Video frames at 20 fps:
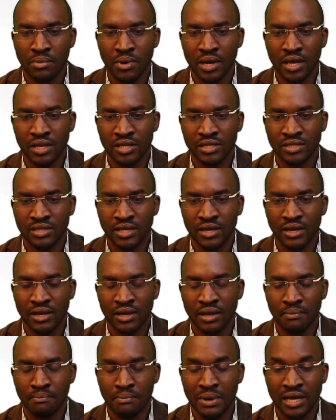as
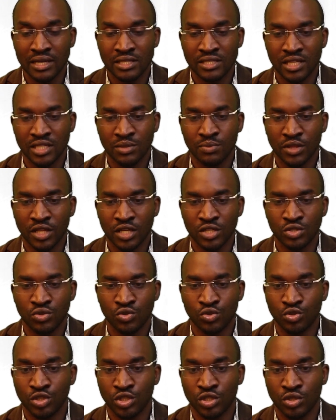a bank statement that
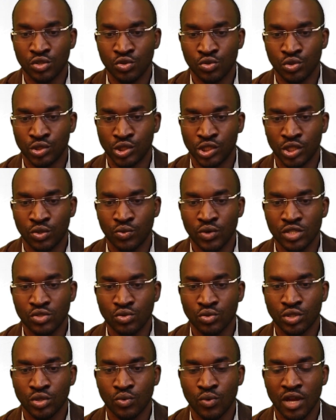you request
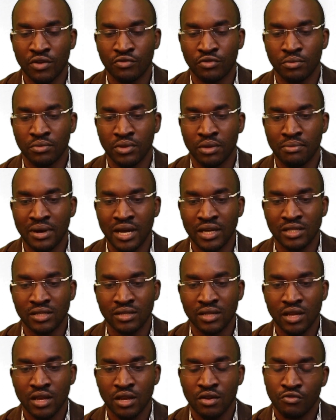or require from the bank,
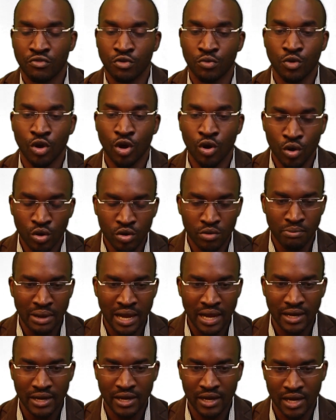from your own
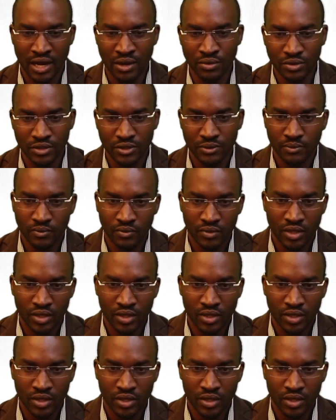bank account.